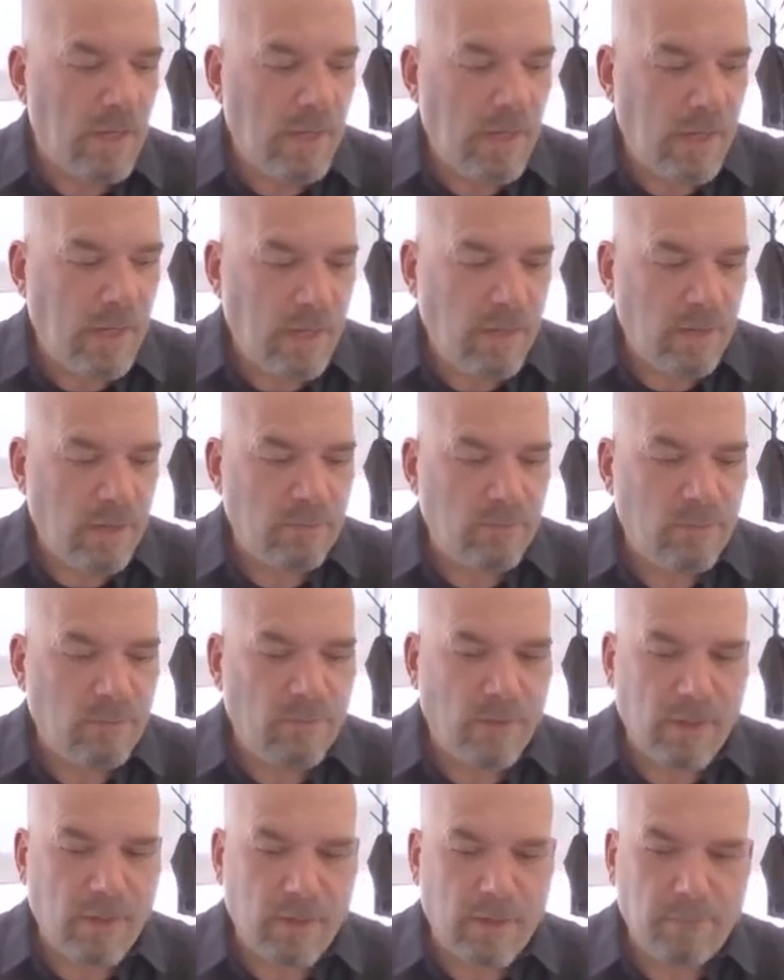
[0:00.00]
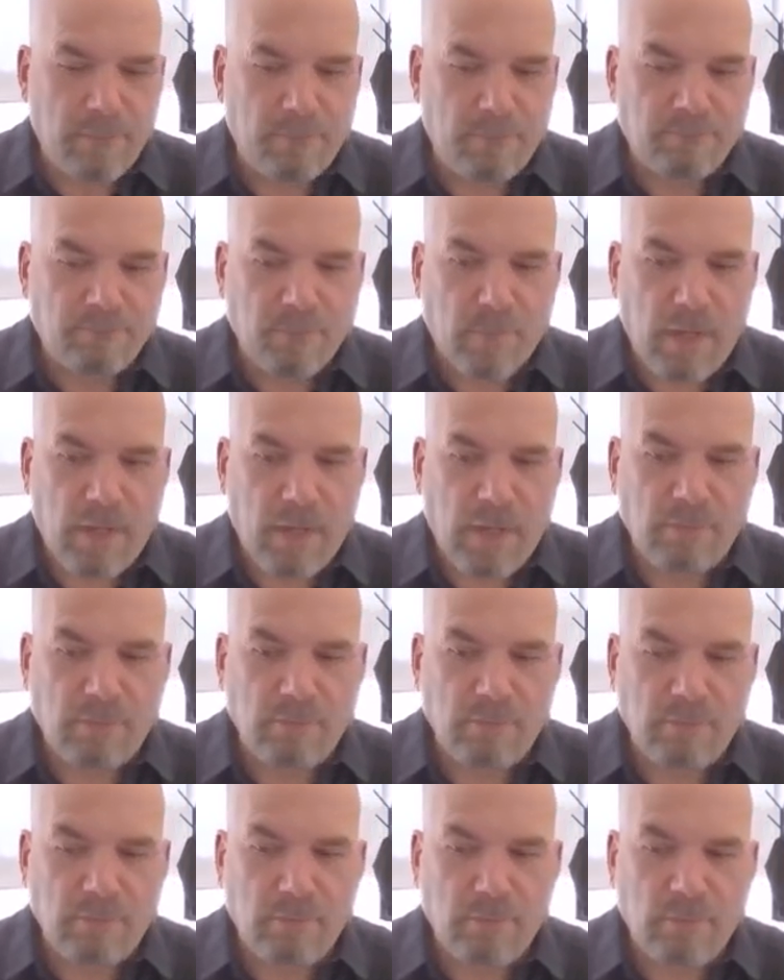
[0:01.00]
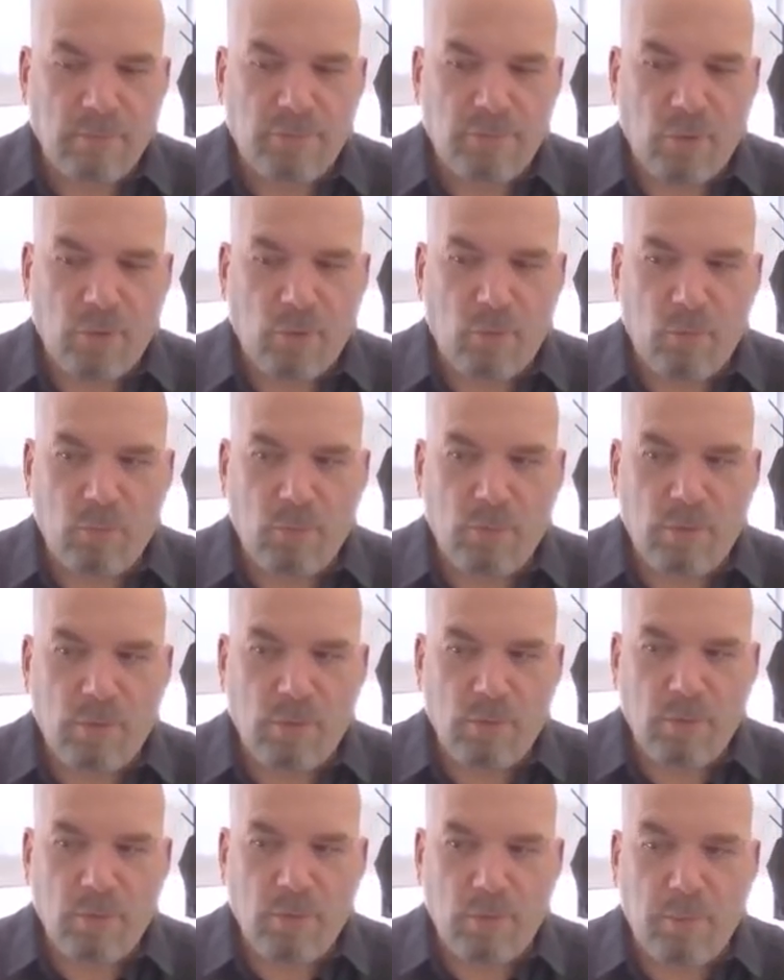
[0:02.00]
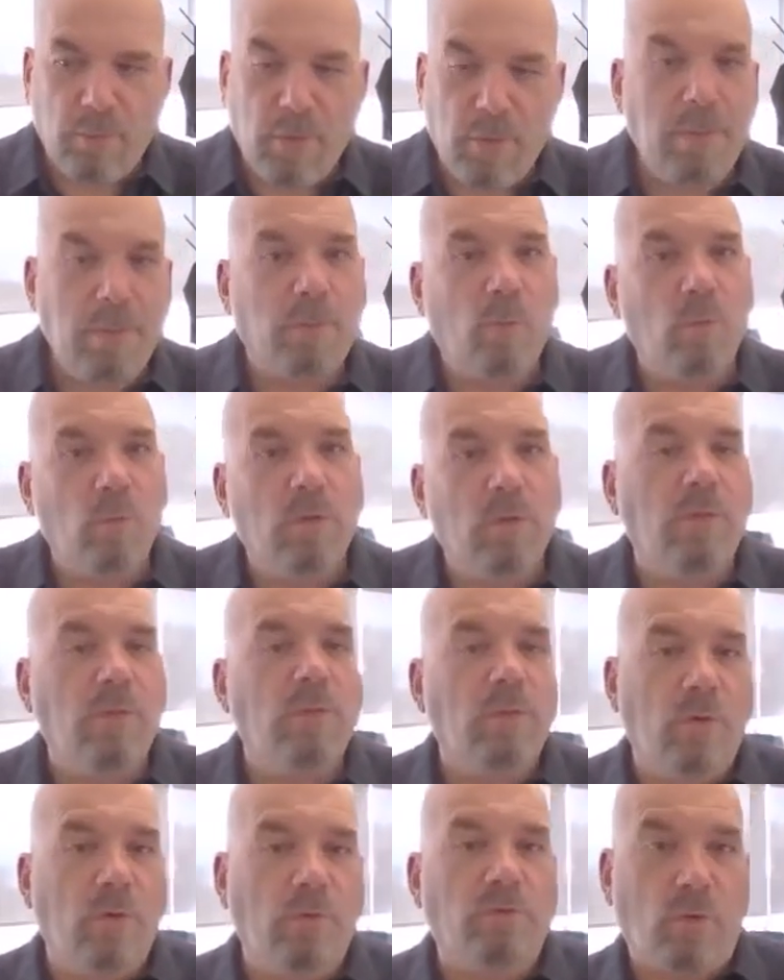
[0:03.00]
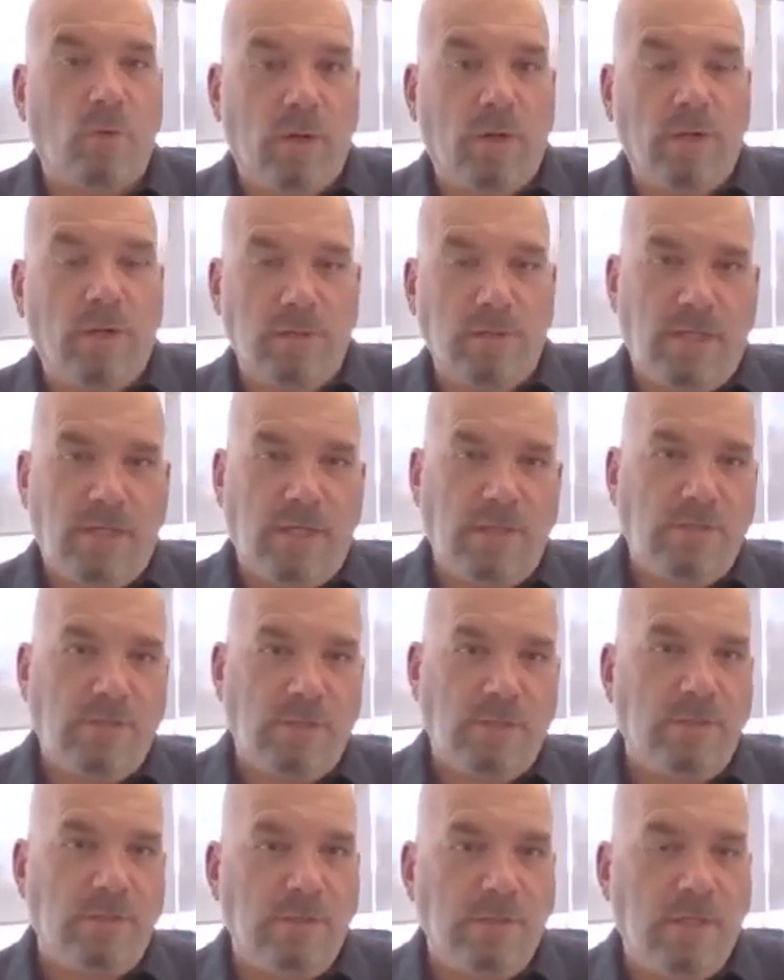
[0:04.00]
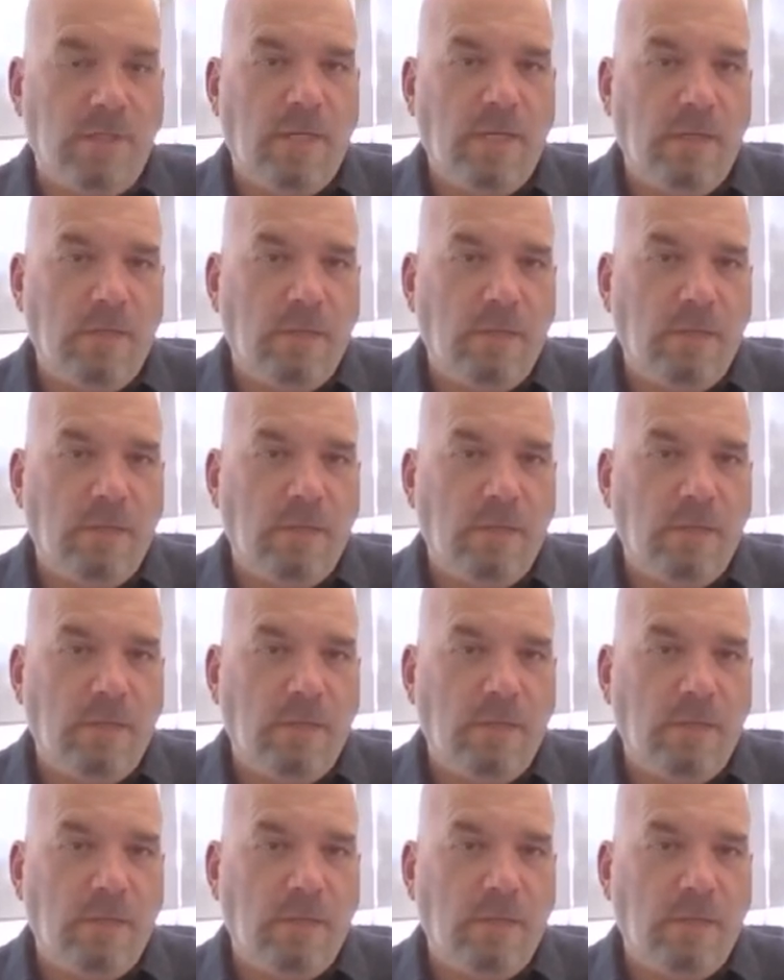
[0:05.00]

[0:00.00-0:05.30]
And so people within those organizations,